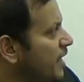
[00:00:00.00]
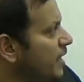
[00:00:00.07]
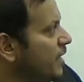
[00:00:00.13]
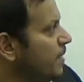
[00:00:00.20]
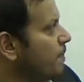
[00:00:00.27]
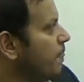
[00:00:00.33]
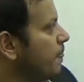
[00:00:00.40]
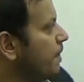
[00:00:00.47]

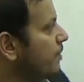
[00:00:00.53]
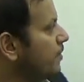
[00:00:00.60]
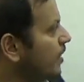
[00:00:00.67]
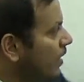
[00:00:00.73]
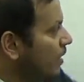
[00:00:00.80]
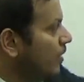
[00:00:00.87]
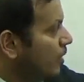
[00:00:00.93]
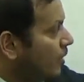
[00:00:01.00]
here,
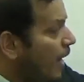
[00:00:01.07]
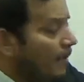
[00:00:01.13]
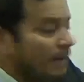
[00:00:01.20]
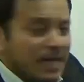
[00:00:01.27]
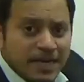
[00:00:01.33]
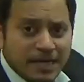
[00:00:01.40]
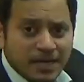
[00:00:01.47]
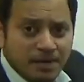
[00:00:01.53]
the
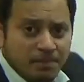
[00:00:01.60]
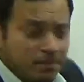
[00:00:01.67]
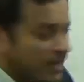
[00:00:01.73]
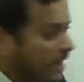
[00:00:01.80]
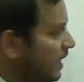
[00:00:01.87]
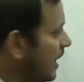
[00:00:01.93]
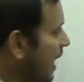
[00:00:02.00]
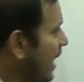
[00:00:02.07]
American
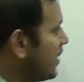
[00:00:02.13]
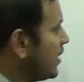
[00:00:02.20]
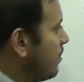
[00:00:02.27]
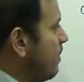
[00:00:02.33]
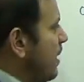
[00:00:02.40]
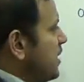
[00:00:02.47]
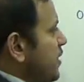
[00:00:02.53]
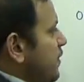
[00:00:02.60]
plate and the
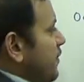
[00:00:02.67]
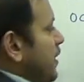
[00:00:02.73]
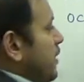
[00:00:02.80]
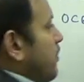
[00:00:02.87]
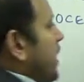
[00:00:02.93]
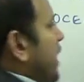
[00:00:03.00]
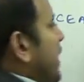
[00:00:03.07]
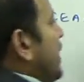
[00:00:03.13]

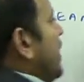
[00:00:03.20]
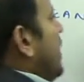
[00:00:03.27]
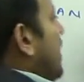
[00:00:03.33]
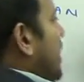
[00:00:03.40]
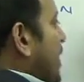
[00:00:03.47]
Pacific plate